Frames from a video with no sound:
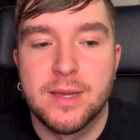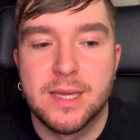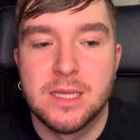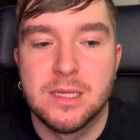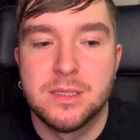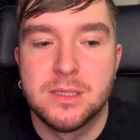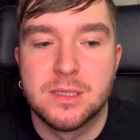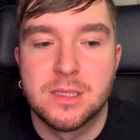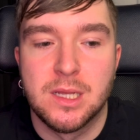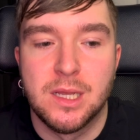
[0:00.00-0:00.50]

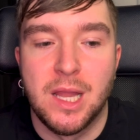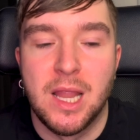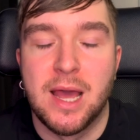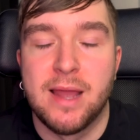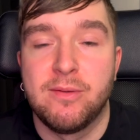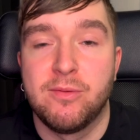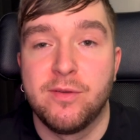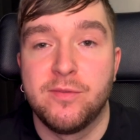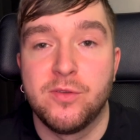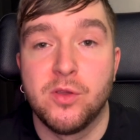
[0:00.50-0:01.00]
is
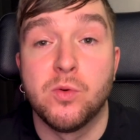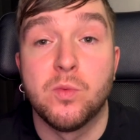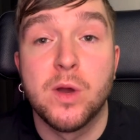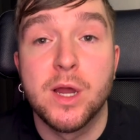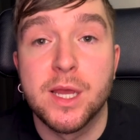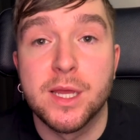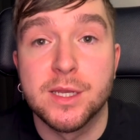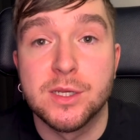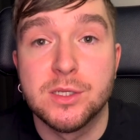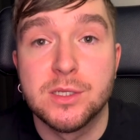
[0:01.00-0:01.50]
lie with your
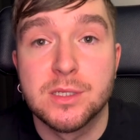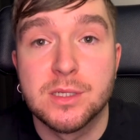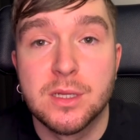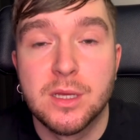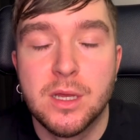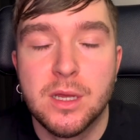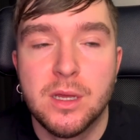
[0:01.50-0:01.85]
words.